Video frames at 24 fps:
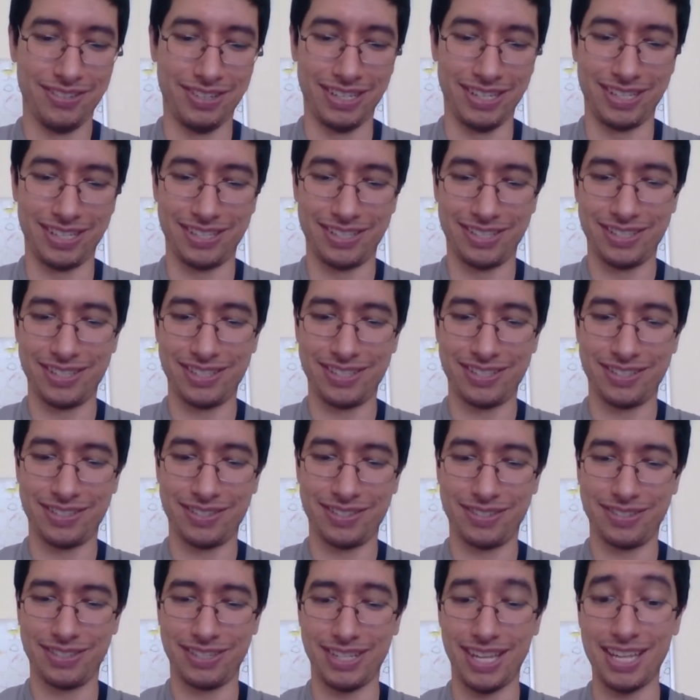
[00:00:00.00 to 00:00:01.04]
But
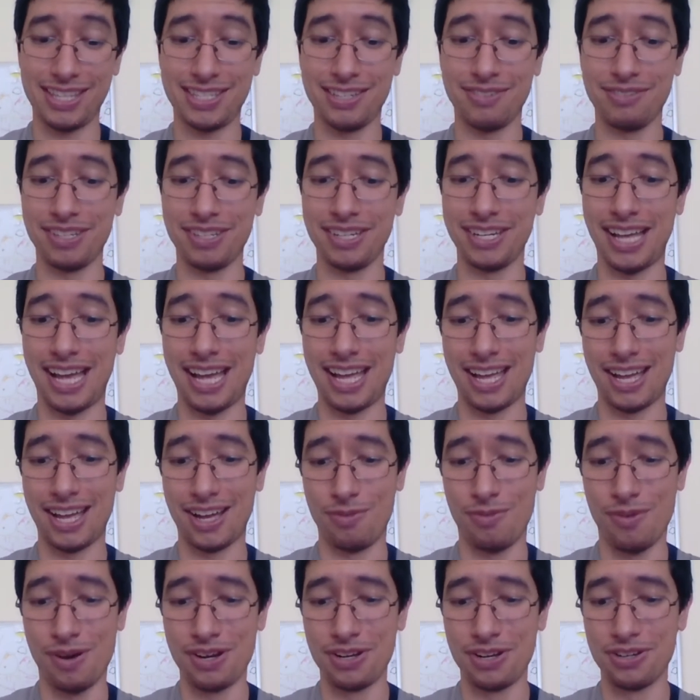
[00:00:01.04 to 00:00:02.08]
that's something I
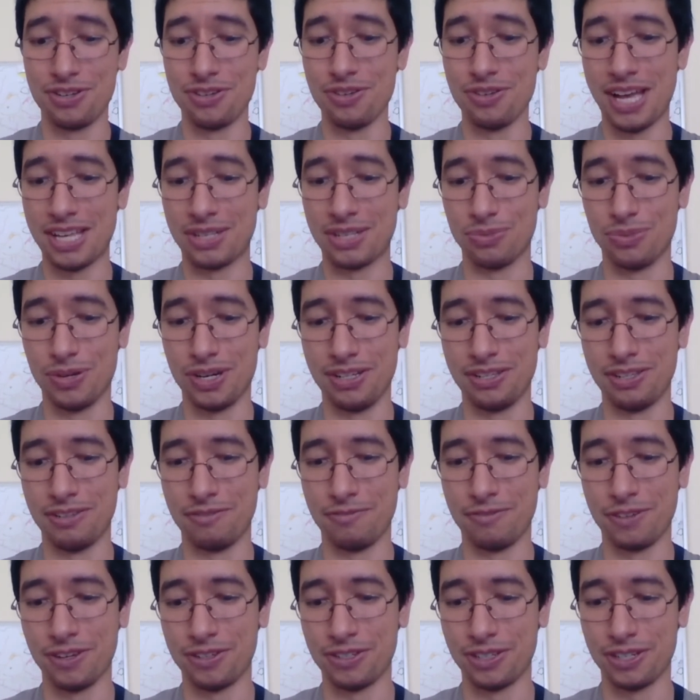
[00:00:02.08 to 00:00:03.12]
want to do as well in
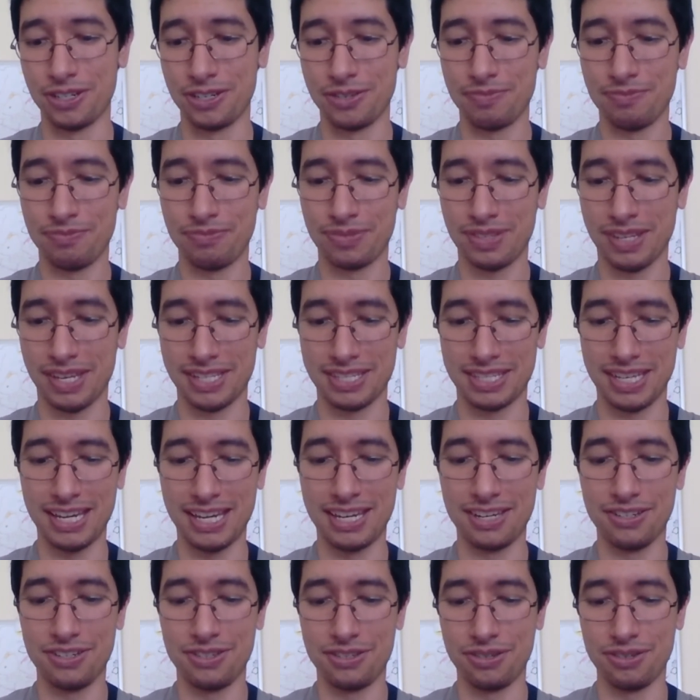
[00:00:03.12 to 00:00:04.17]
the future is
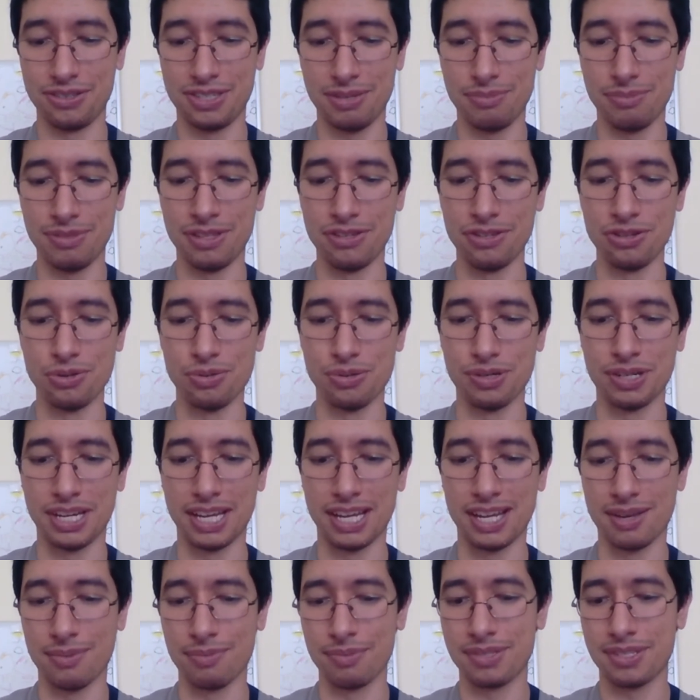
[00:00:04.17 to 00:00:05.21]
get into some of the newer
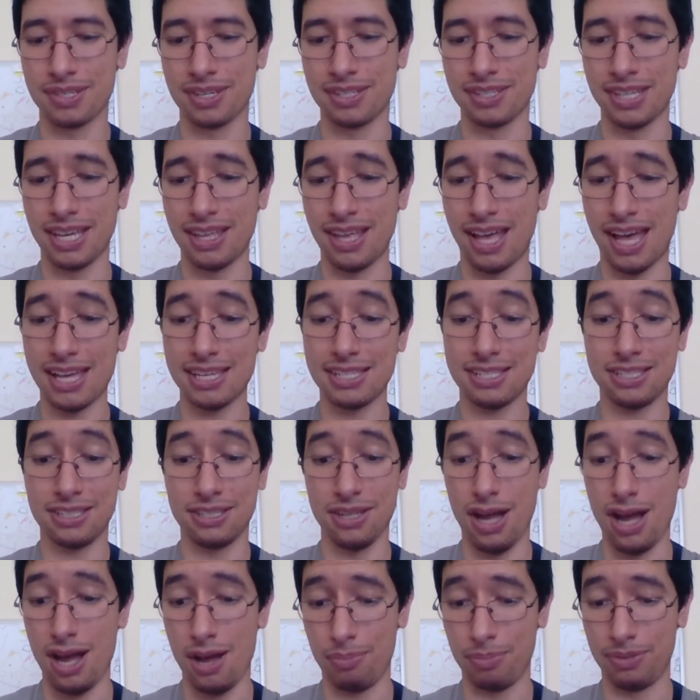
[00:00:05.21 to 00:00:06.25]
games because I, I
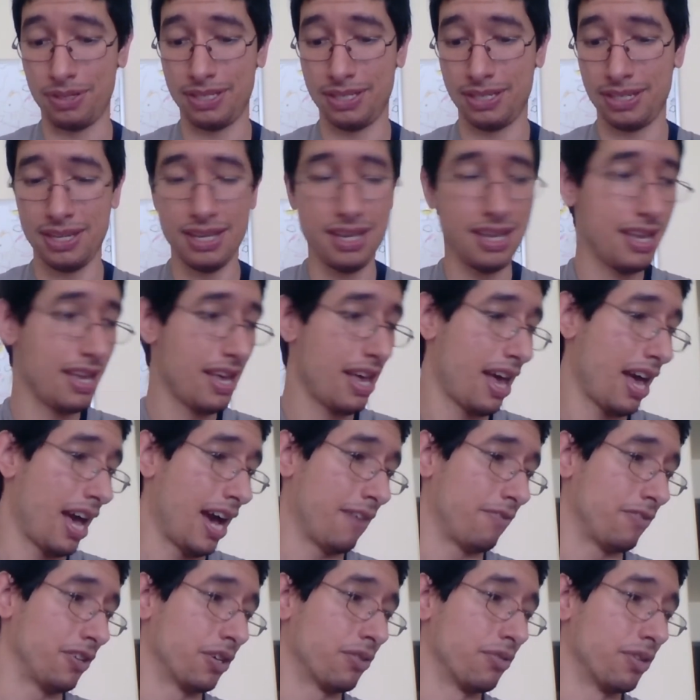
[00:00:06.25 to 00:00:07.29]
stopped
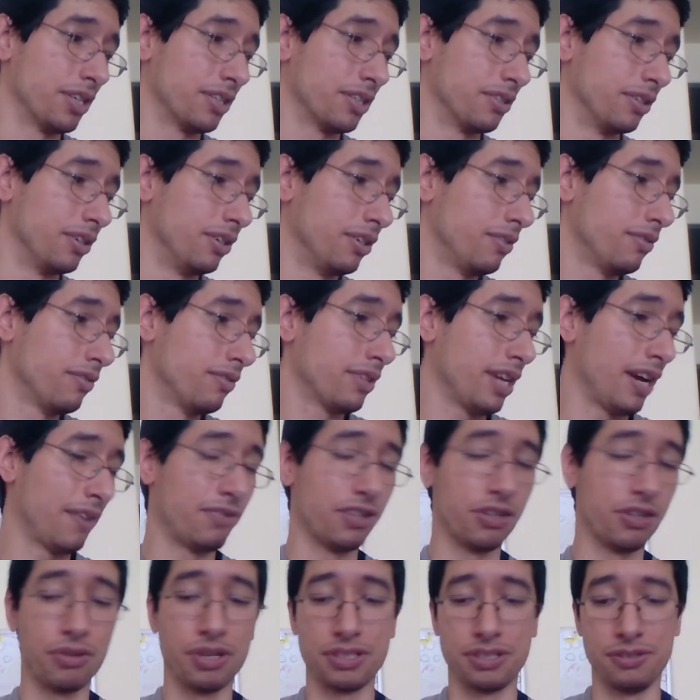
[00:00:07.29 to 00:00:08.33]
after Crystal,
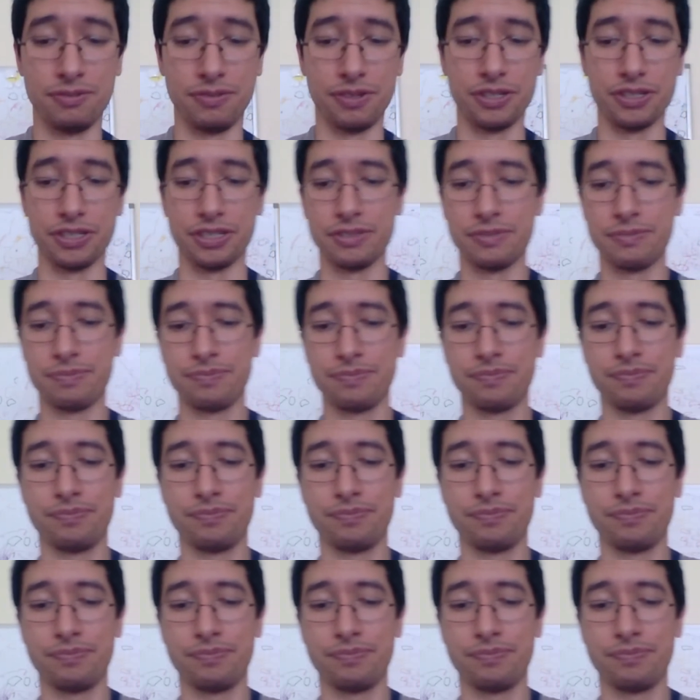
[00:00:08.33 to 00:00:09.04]
after Crystal version,